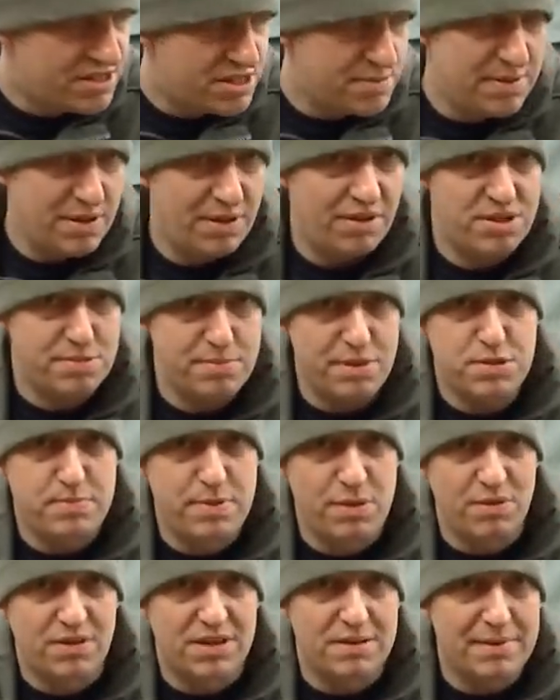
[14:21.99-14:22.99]
to be honest, most
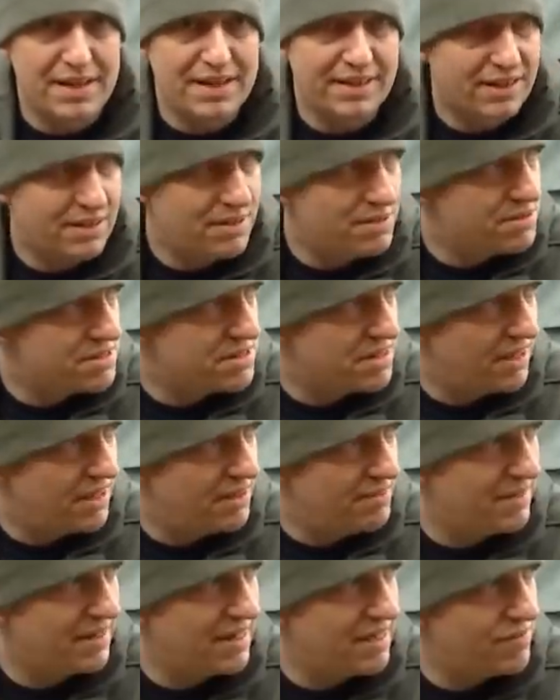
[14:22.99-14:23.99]
people can make those.
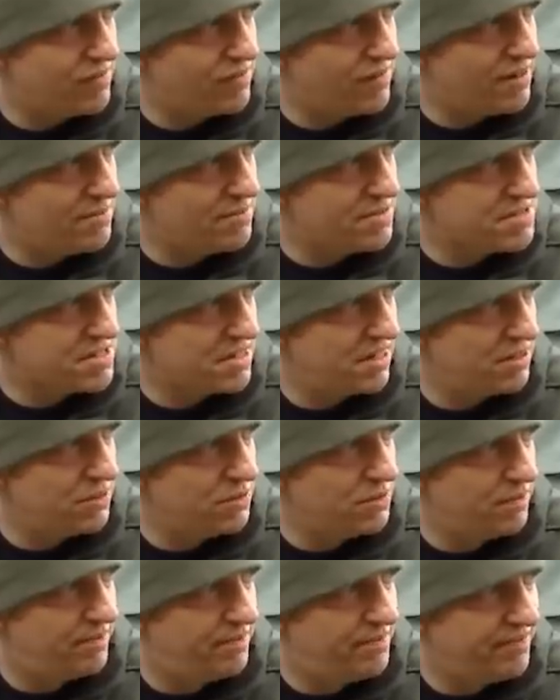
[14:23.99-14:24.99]
Another one was a
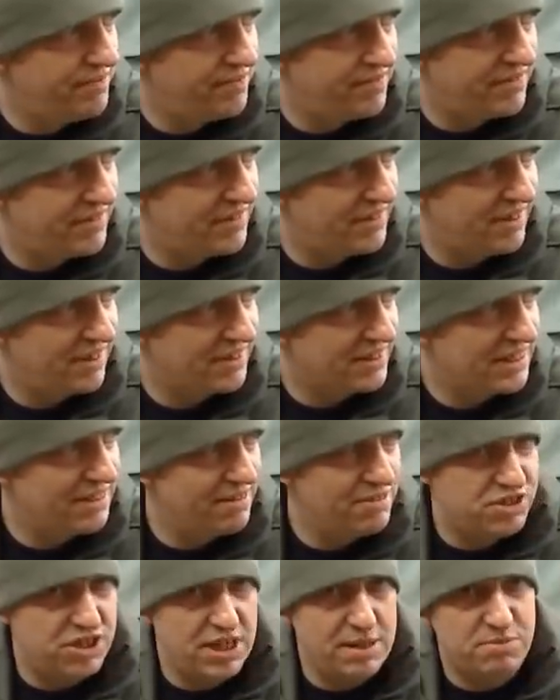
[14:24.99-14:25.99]
little, I don't
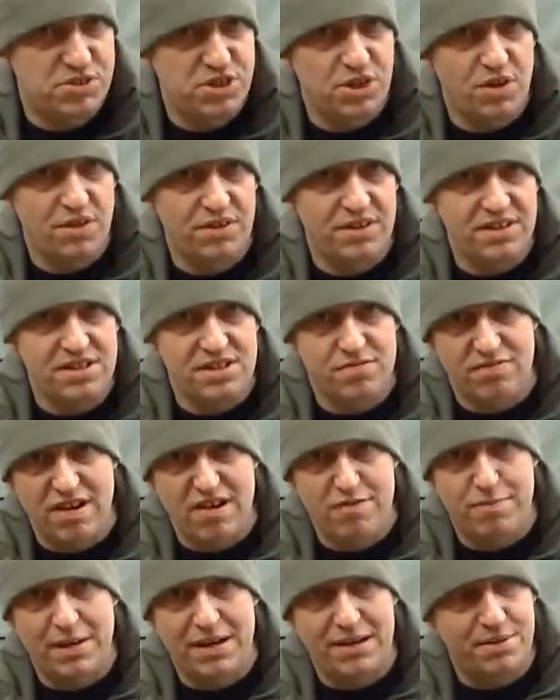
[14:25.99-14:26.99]
know, cheap Chinese
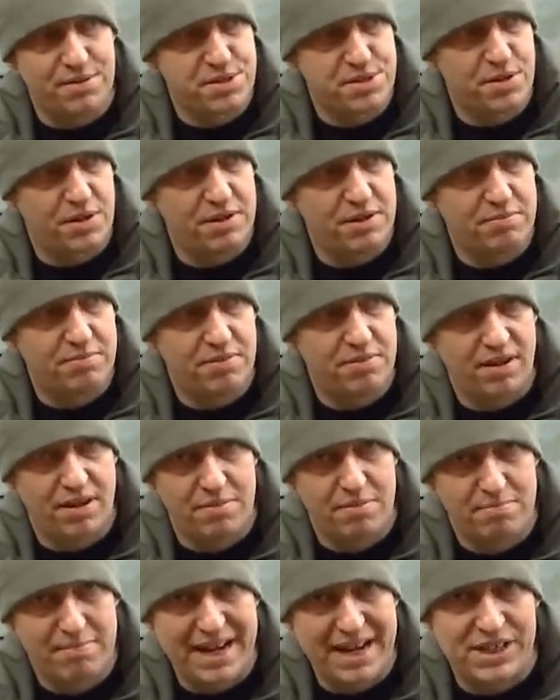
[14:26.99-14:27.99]
RAV power type
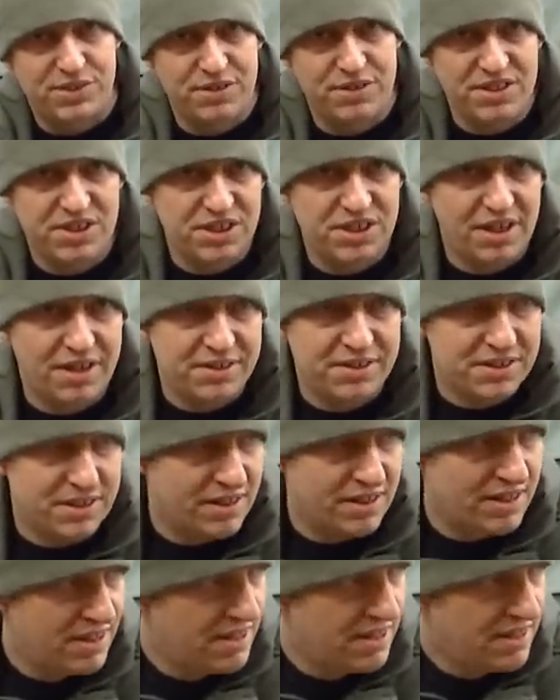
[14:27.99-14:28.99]
battery
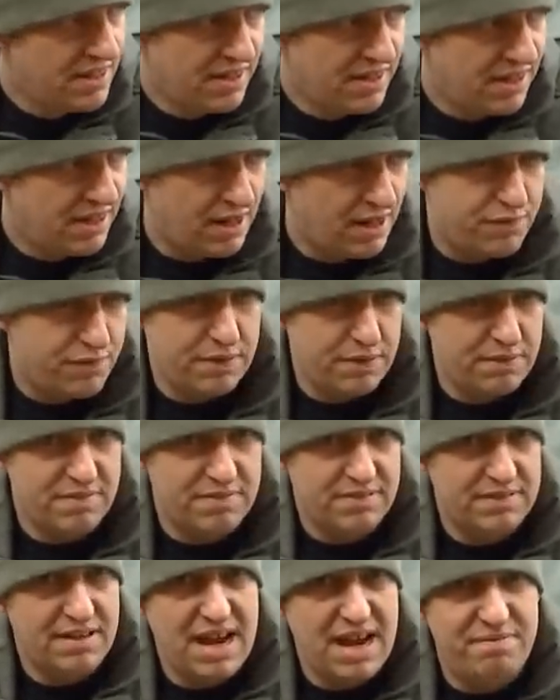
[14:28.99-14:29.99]
charger. I think
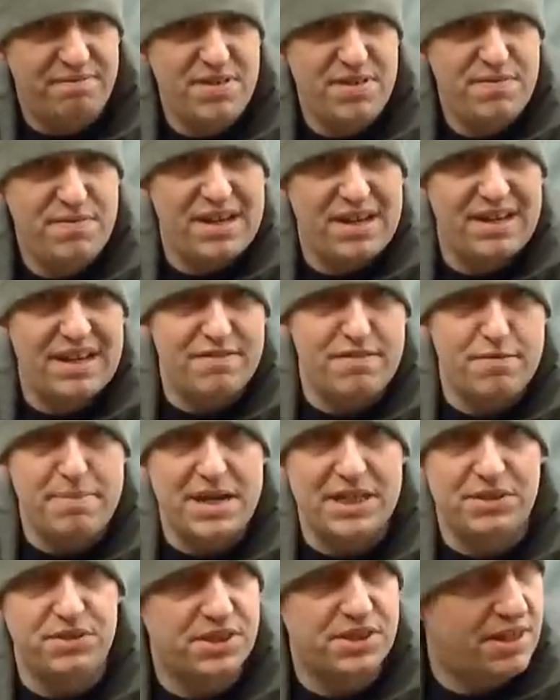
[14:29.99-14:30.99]
we've had enough of
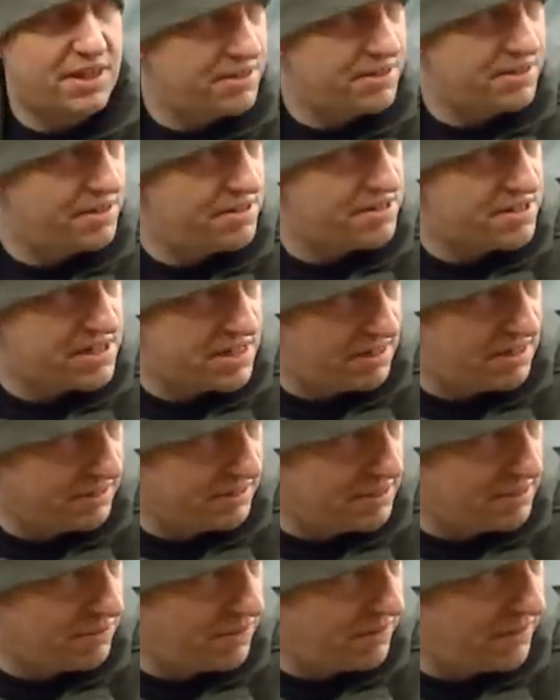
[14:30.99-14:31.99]
battery chargers, so I
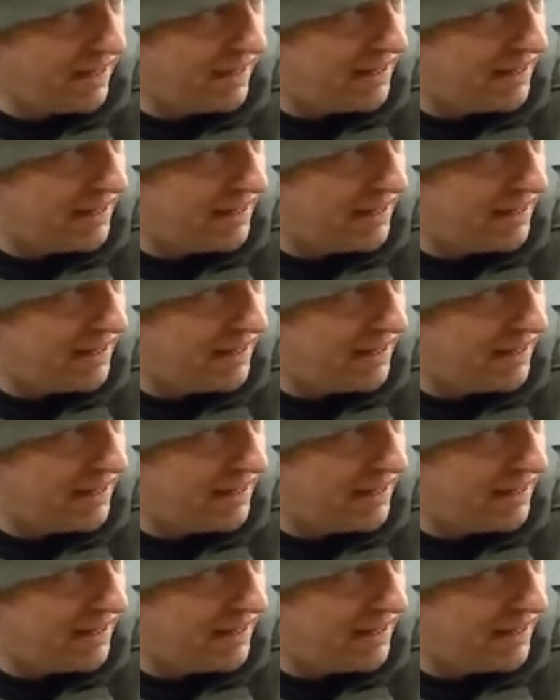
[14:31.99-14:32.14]
didn't want